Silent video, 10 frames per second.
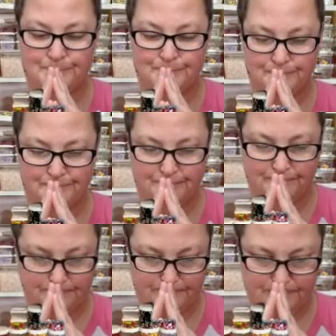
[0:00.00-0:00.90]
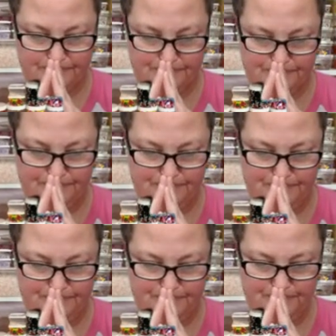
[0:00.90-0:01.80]

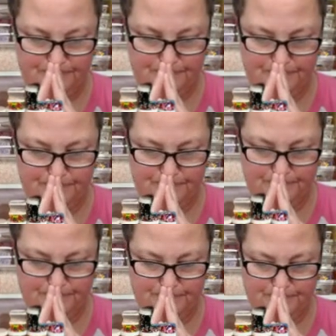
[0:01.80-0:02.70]
[no speech]